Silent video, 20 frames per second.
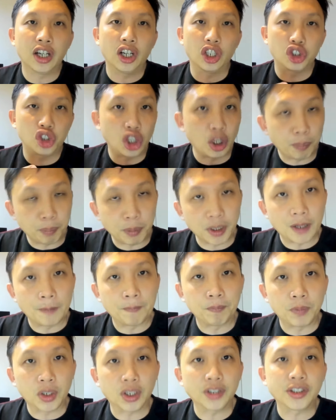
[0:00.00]
cheaper
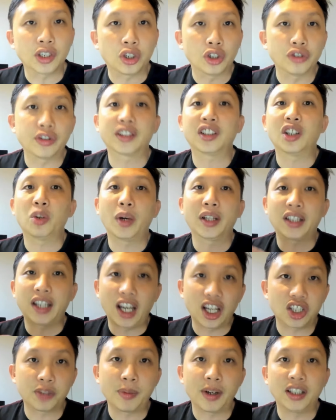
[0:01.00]
because the contractor want
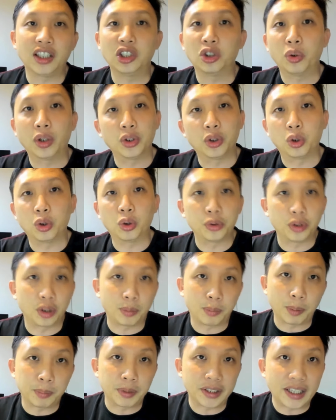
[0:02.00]
cash, he don't want to hold the
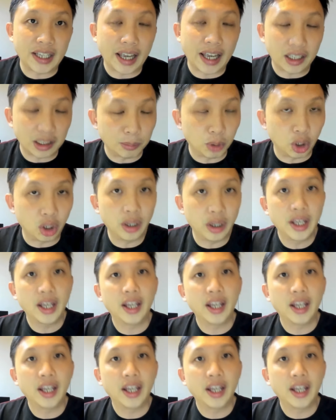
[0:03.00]
property anymore.